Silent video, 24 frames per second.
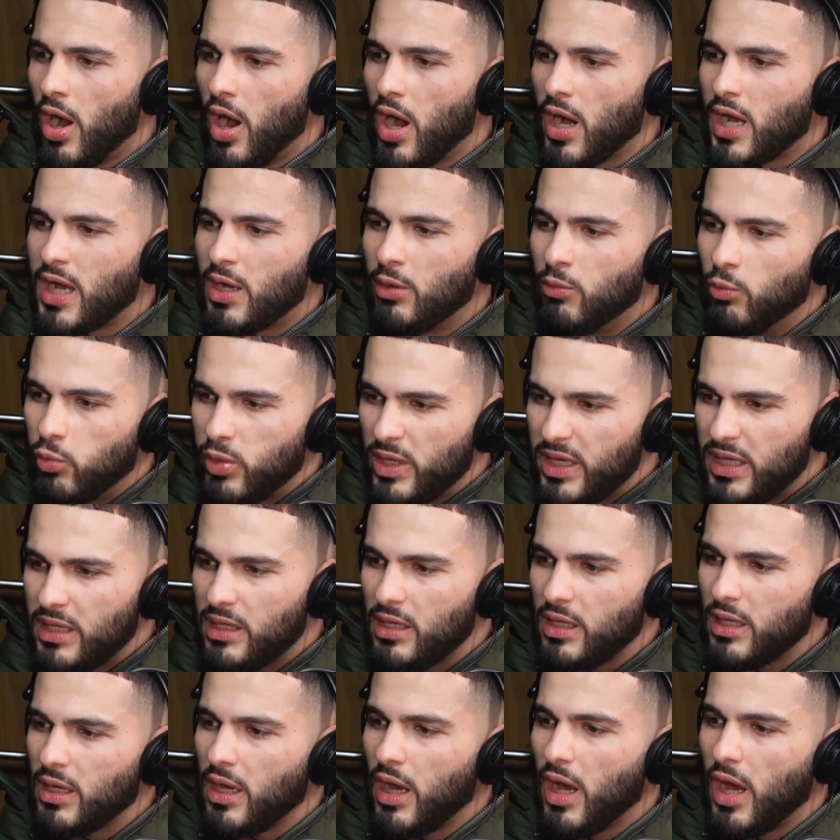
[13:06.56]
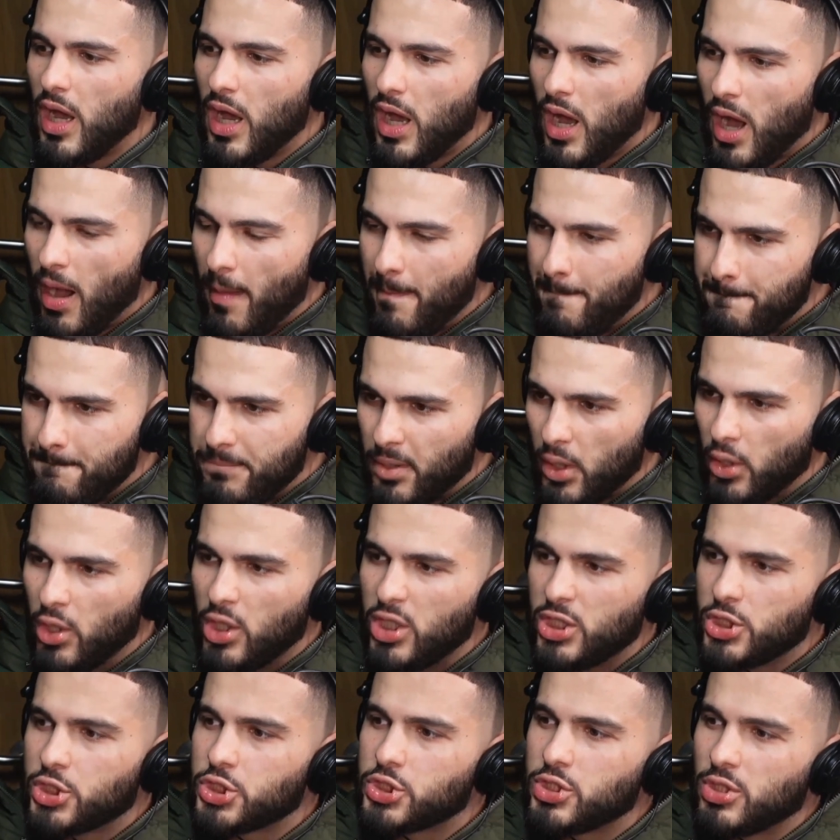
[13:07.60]
Can we
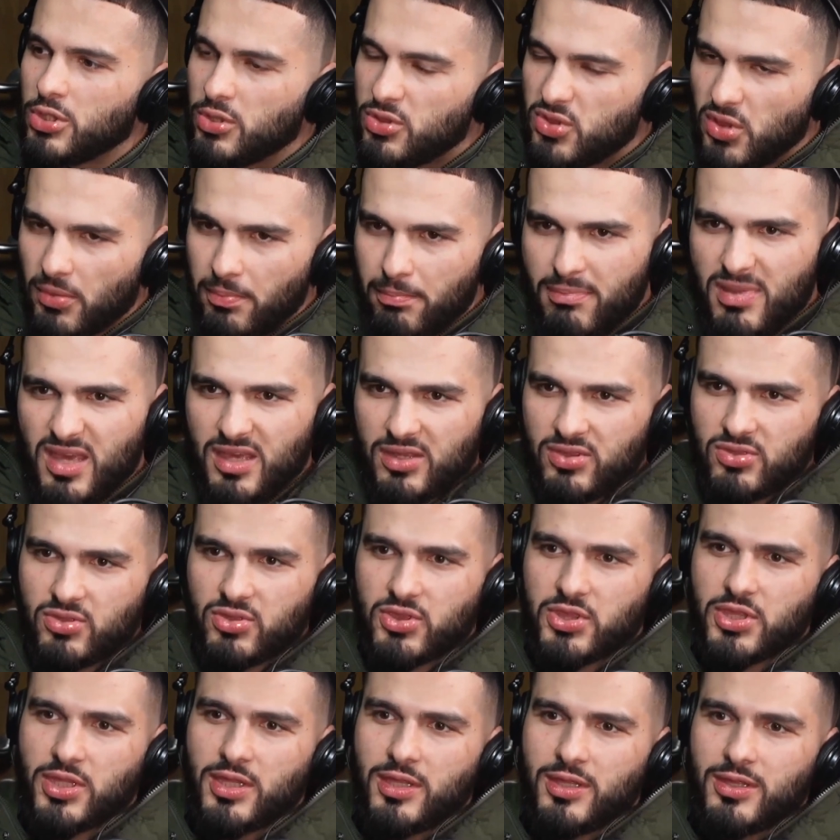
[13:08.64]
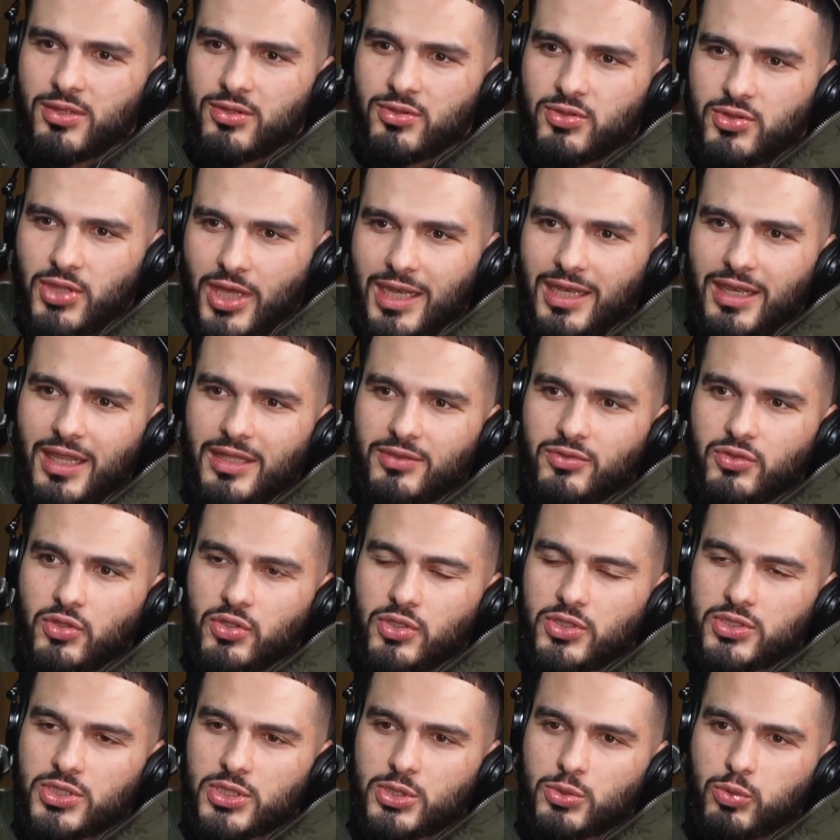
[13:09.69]
abolish the myth that
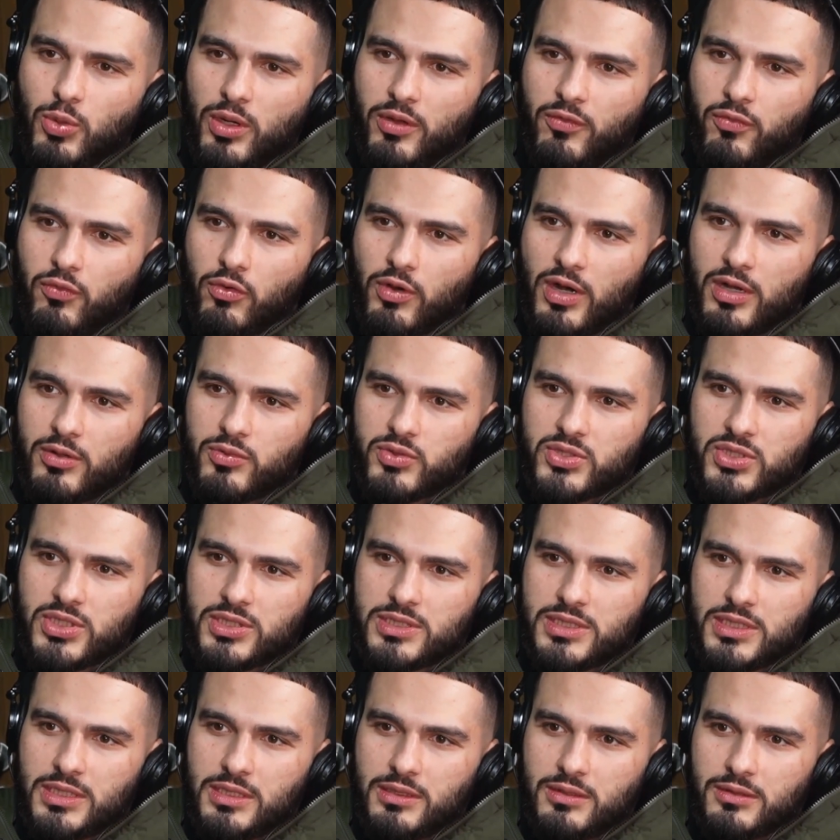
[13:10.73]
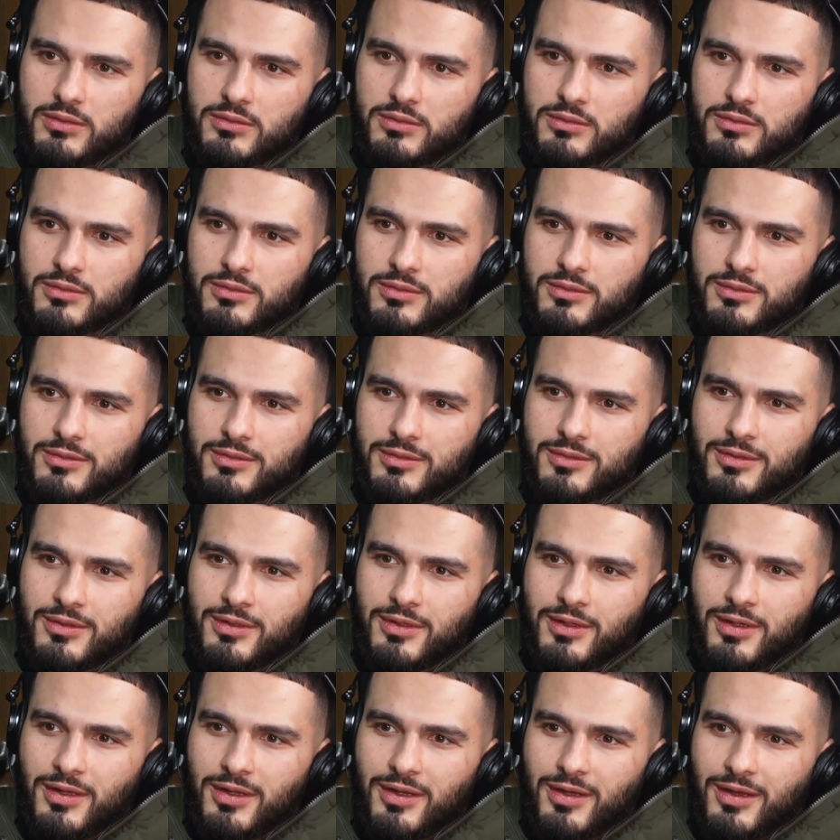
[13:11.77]
London is a twenty-four hour city?
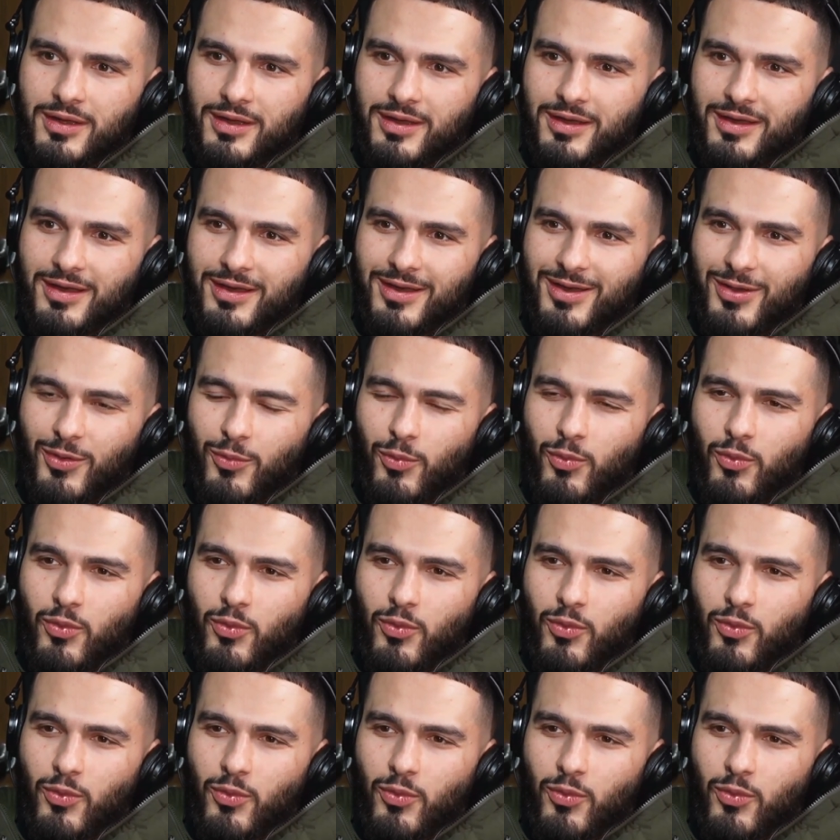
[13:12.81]
What do you